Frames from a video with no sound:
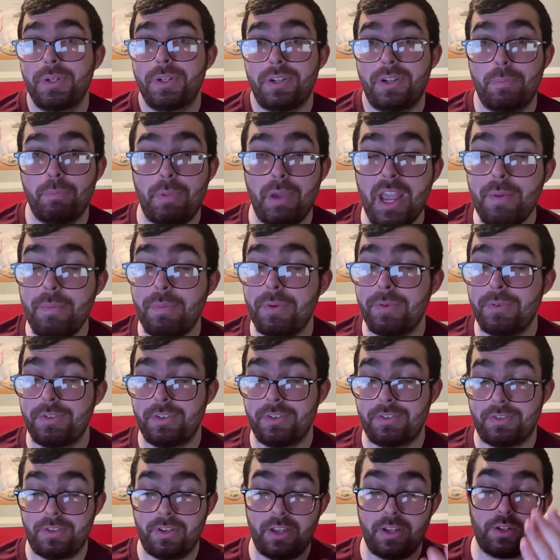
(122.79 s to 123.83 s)
it on paper was
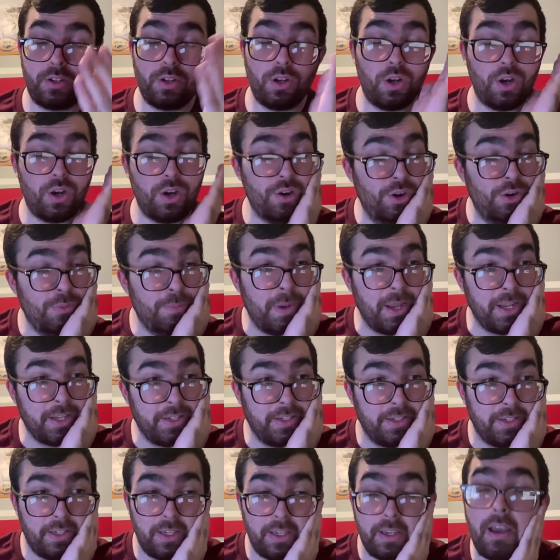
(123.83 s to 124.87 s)
just like, oh my
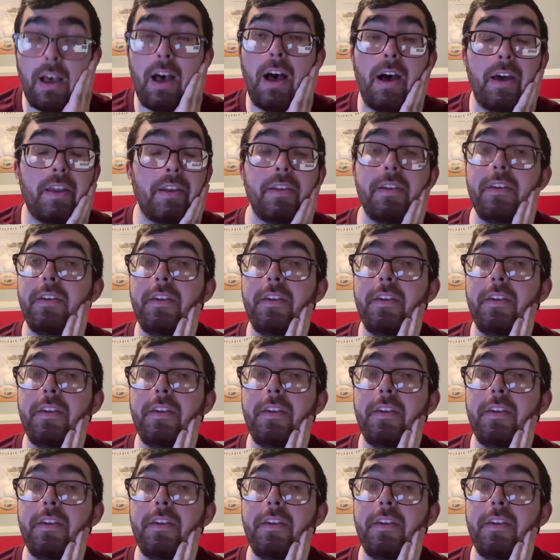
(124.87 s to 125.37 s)
god,